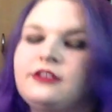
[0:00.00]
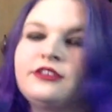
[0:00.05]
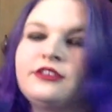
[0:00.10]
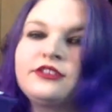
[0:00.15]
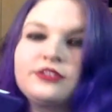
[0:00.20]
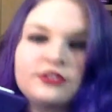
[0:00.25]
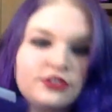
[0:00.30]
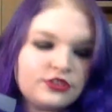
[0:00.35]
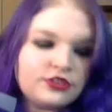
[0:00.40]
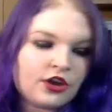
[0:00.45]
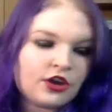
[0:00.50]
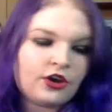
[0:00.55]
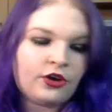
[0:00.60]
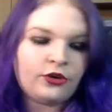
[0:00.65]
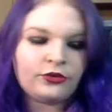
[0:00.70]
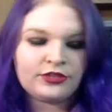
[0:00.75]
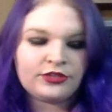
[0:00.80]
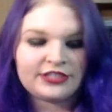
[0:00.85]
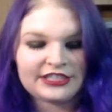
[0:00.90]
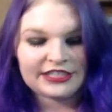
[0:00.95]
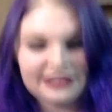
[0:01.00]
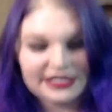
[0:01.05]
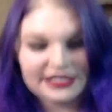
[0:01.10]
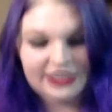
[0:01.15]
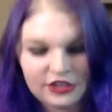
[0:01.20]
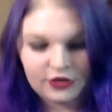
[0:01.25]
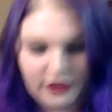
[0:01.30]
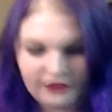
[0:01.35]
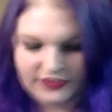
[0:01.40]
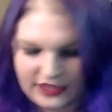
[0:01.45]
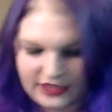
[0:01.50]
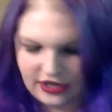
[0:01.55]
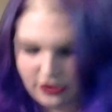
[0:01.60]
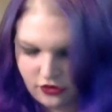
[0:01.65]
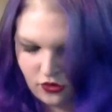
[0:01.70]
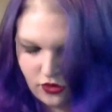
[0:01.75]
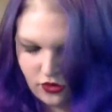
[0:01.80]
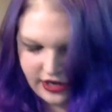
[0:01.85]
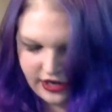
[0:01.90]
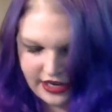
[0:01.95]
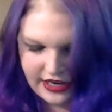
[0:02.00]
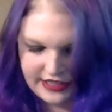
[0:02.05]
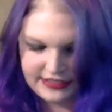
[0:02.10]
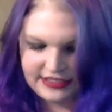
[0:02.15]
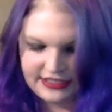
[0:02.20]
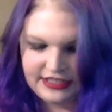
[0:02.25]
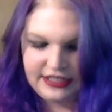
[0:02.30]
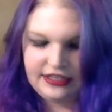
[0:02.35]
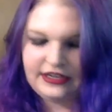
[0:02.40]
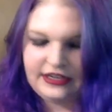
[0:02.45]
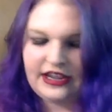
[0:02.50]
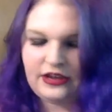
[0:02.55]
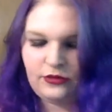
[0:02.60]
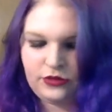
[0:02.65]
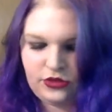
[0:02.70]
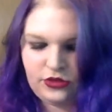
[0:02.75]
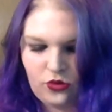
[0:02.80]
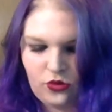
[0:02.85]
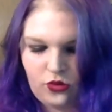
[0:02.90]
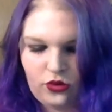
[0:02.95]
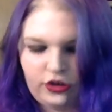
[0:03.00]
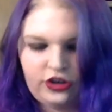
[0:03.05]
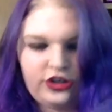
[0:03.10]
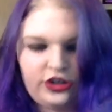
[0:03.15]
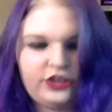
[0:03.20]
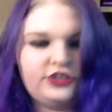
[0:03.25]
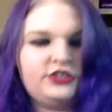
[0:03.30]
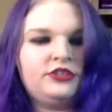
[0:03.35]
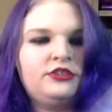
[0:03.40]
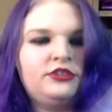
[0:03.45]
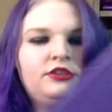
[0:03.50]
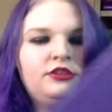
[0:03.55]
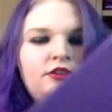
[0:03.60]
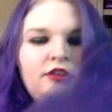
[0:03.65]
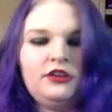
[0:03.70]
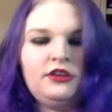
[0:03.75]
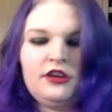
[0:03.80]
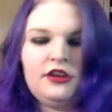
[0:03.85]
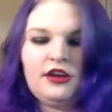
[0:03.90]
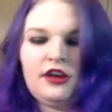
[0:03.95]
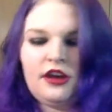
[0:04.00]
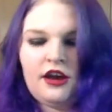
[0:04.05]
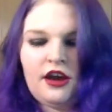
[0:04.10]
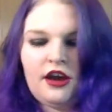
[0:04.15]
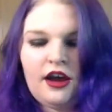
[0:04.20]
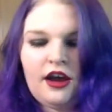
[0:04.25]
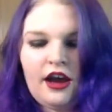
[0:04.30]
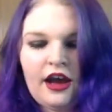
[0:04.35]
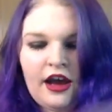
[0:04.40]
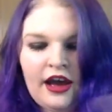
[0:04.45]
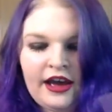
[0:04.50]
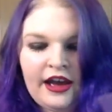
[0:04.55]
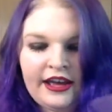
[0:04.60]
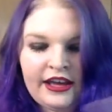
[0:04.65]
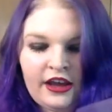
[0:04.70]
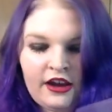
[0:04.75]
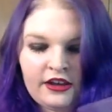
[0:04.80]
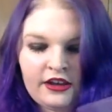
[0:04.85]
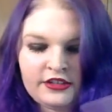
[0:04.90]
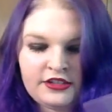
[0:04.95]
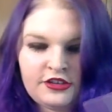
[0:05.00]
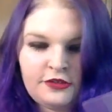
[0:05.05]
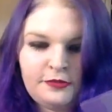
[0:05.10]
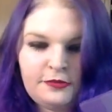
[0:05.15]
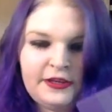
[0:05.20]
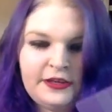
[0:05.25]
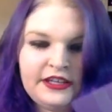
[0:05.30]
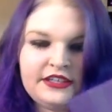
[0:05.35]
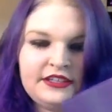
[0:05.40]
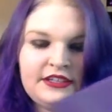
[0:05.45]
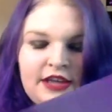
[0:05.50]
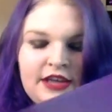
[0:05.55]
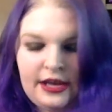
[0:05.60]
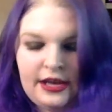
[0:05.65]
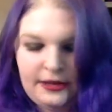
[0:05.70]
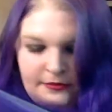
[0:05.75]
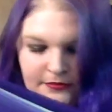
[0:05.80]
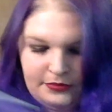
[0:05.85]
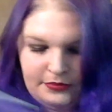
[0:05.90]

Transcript: So since I do everything on organizing and with the orders, I also picked up,